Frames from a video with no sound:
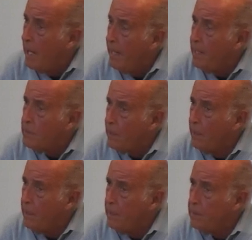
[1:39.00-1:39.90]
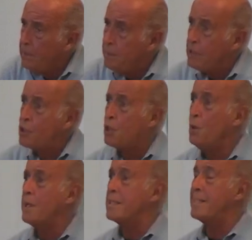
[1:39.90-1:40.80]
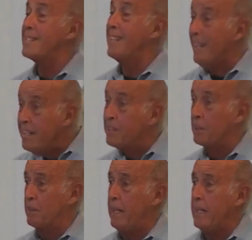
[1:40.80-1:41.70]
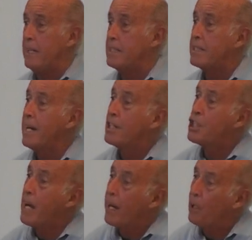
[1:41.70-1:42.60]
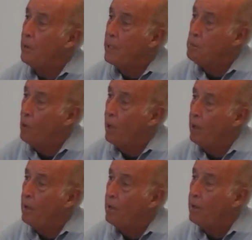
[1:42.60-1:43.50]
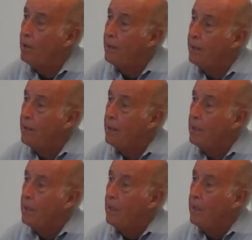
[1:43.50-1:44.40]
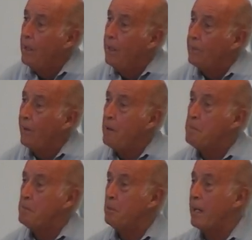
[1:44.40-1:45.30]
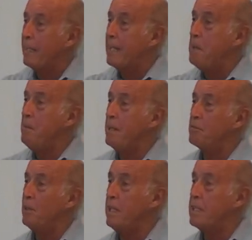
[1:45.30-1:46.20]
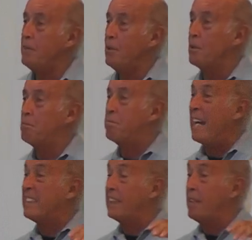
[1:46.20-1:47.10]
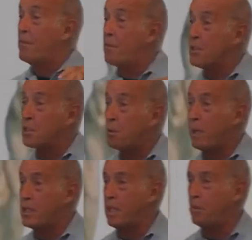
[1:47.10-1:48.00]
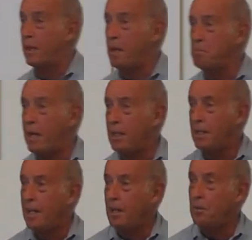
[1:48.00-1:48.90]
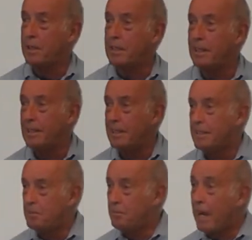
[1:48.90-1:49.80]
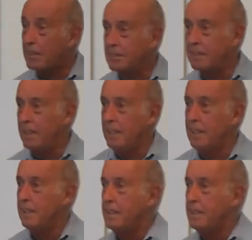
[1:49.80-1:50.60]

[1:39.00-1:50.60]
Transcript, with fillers: It is, un as soon as it's integrated, it's not shadow anymore. Gotcha, okay. So I remember when I came here for an interview, practically the first question when I met with the faculty